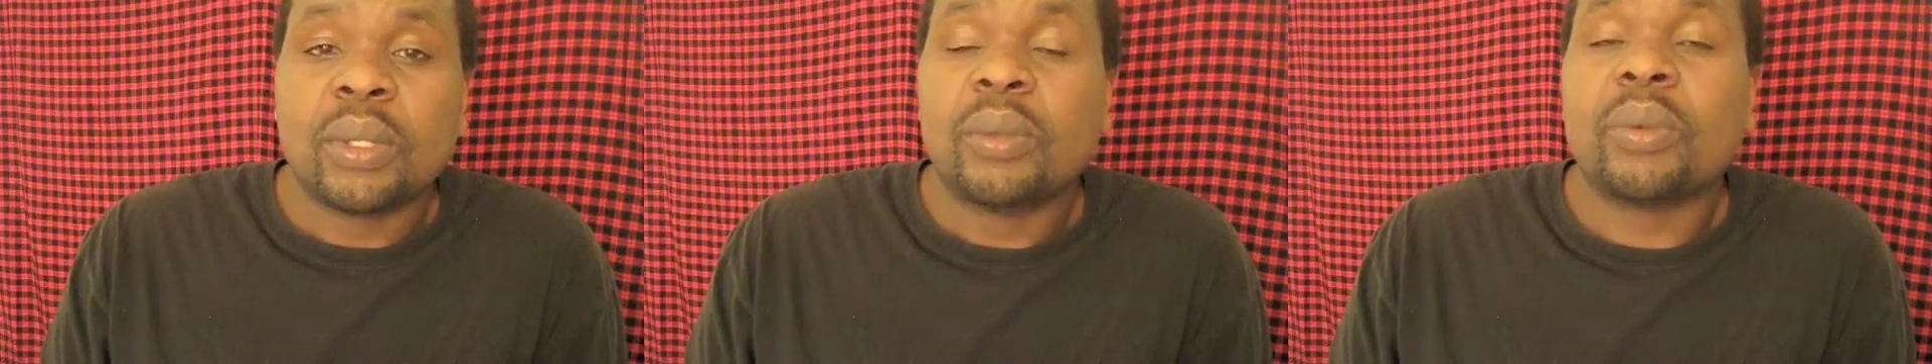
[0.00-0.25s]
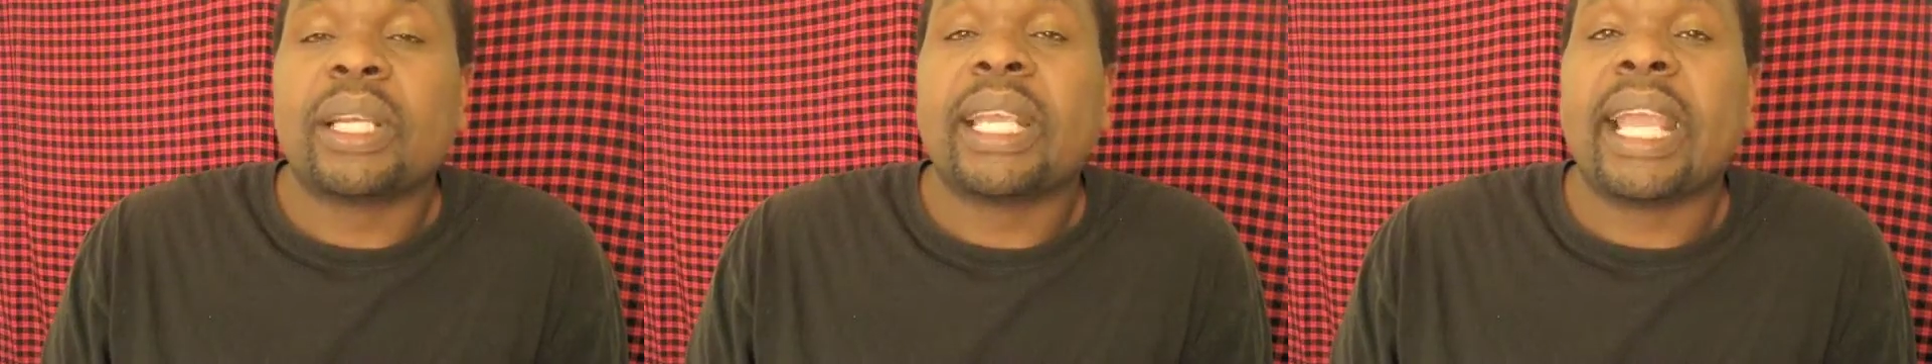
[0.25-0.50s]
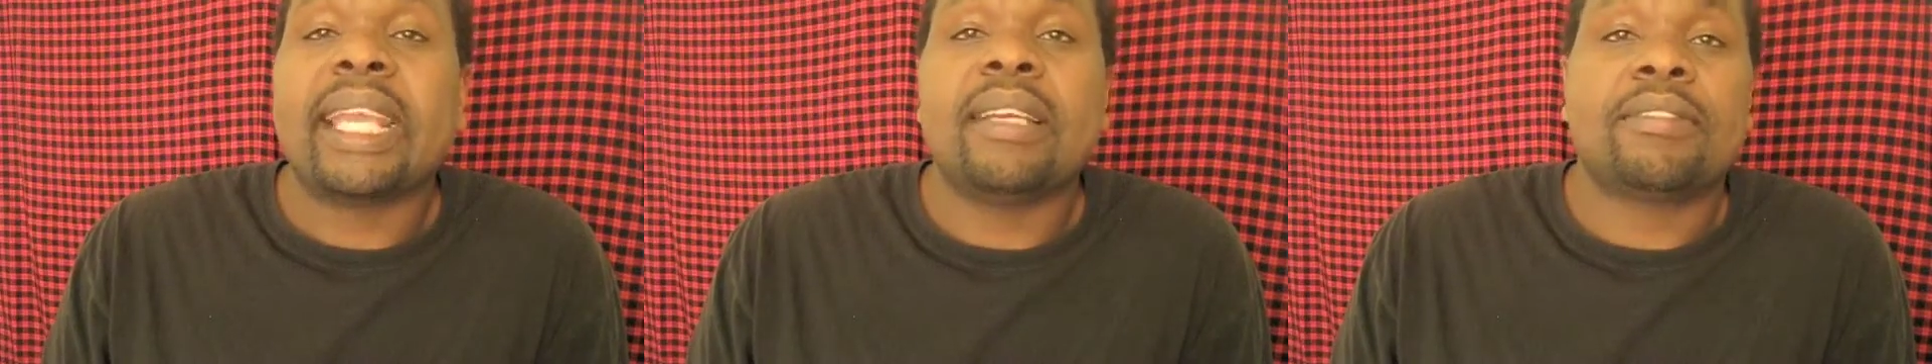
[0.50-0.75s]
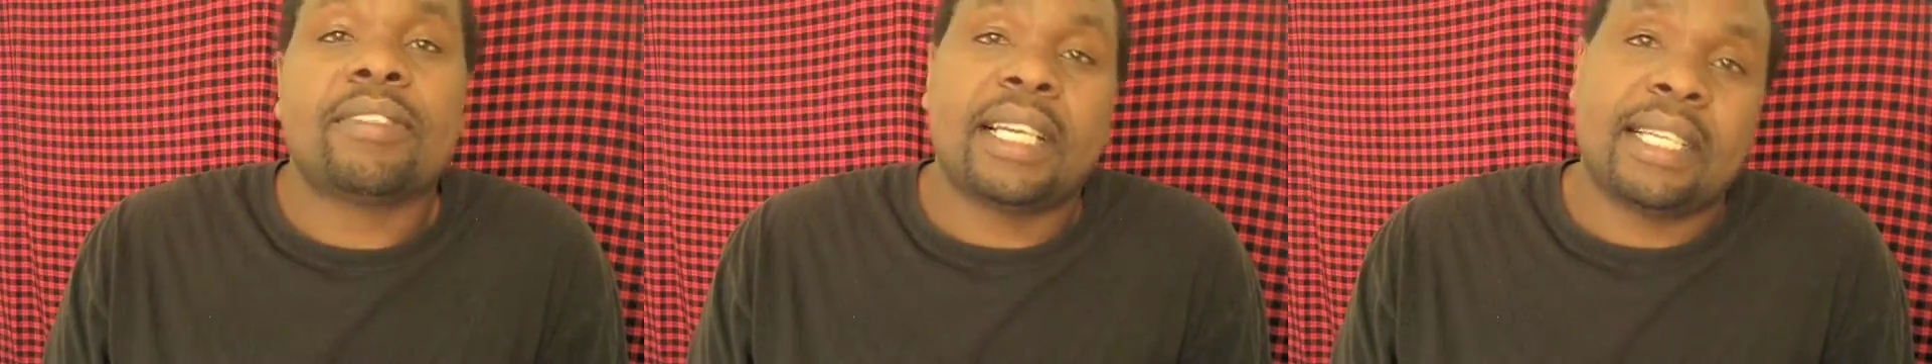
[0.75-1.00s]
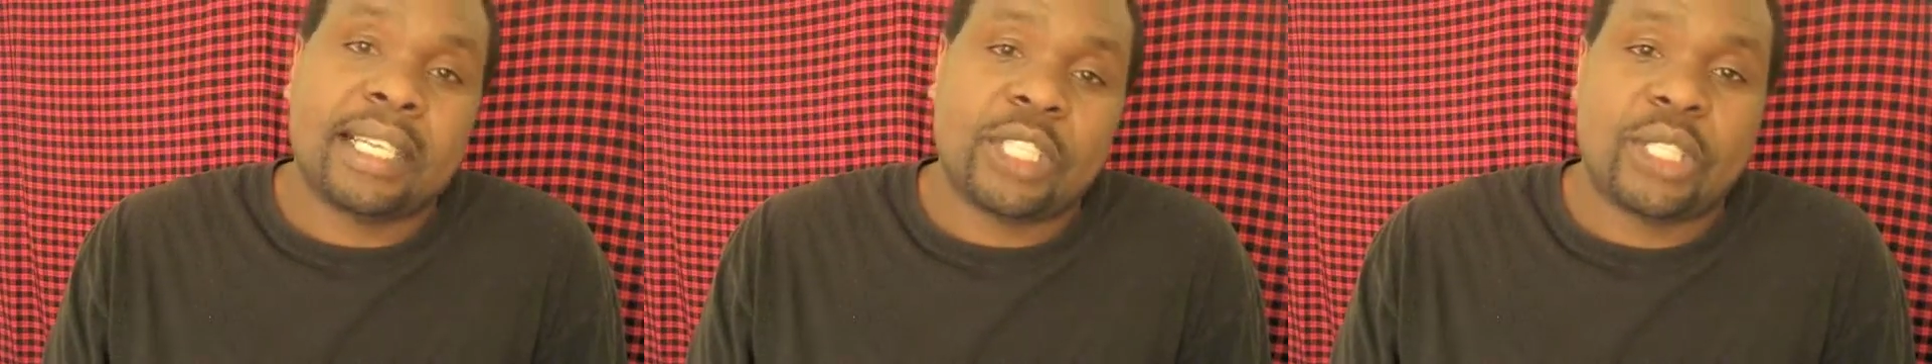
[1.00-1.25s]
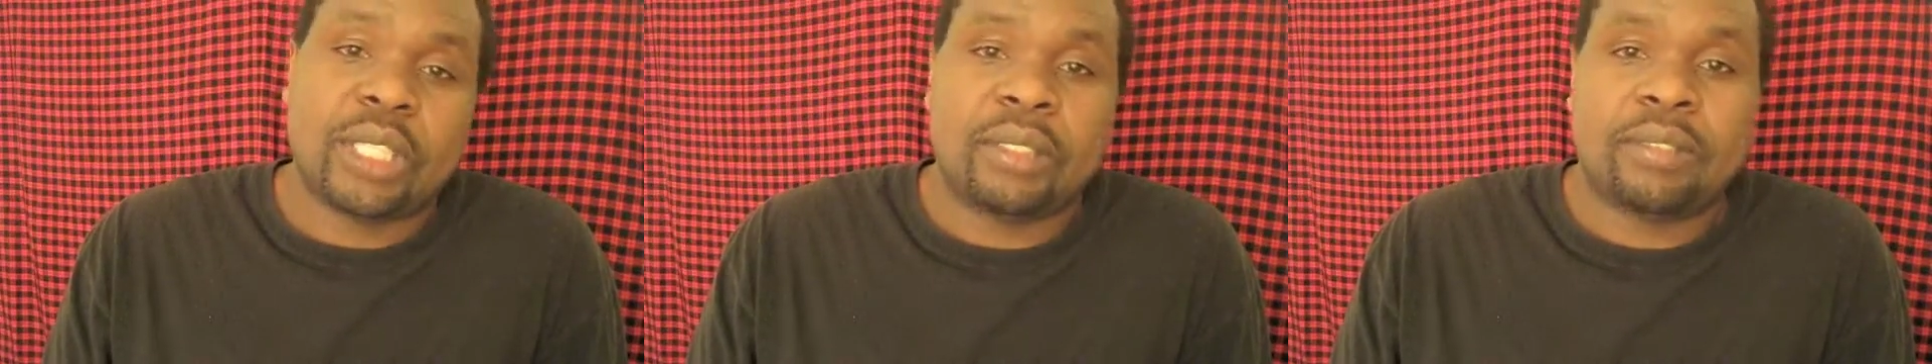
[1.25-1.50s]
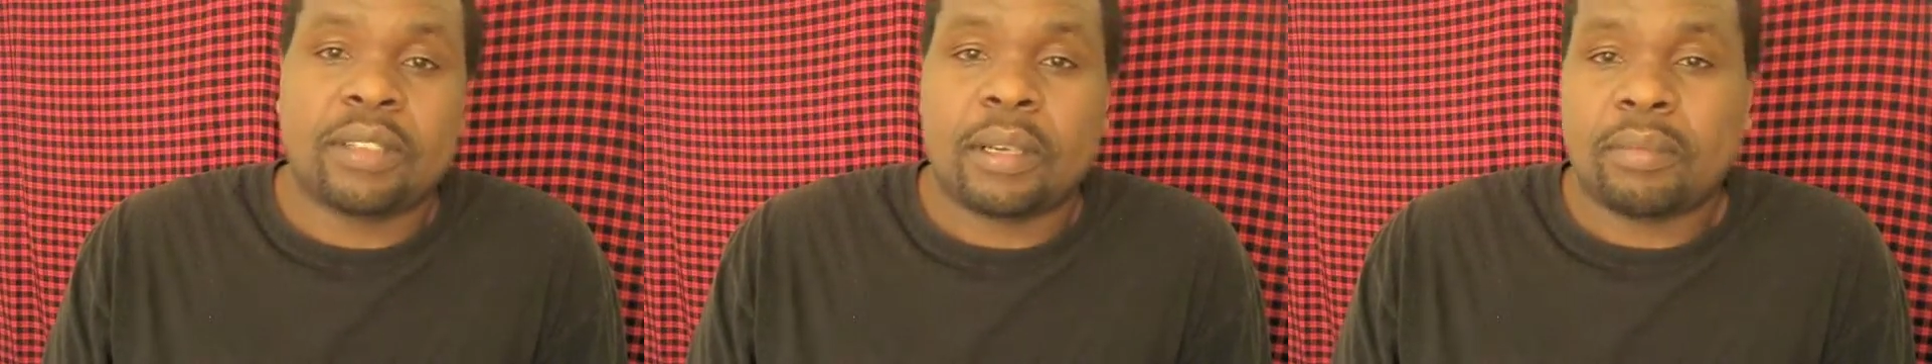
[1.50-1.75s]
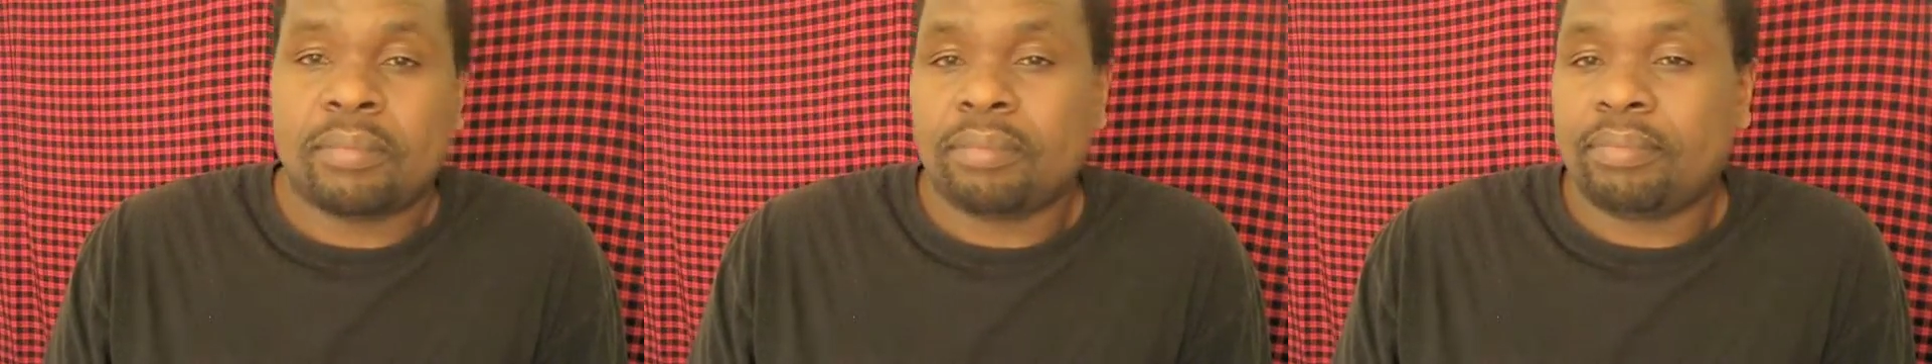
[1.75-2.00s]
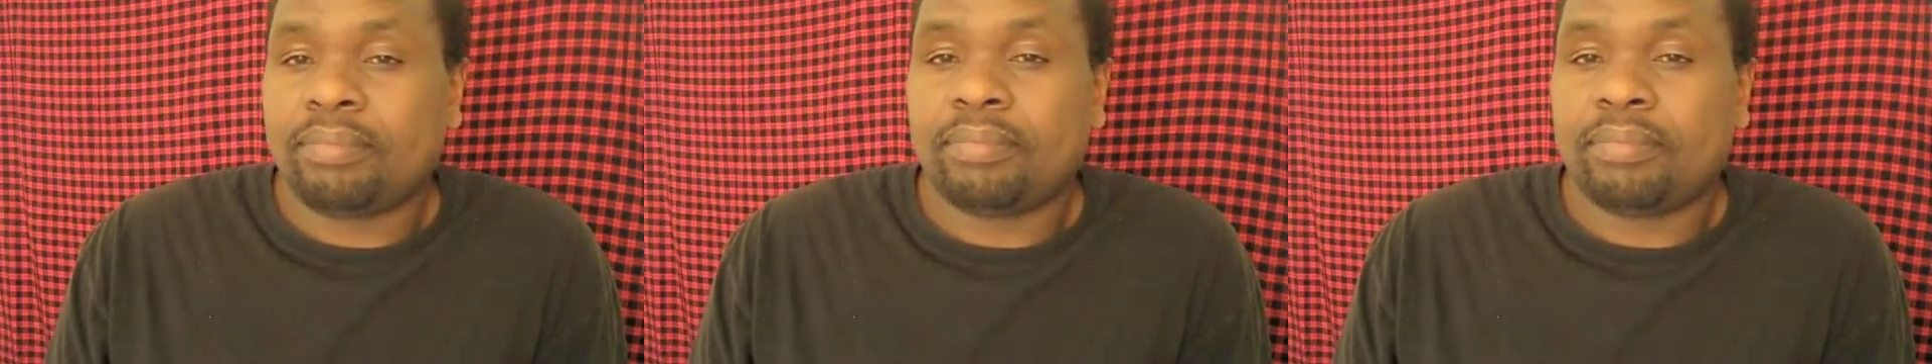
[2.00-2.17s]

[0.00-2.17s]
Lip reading: who gained financially from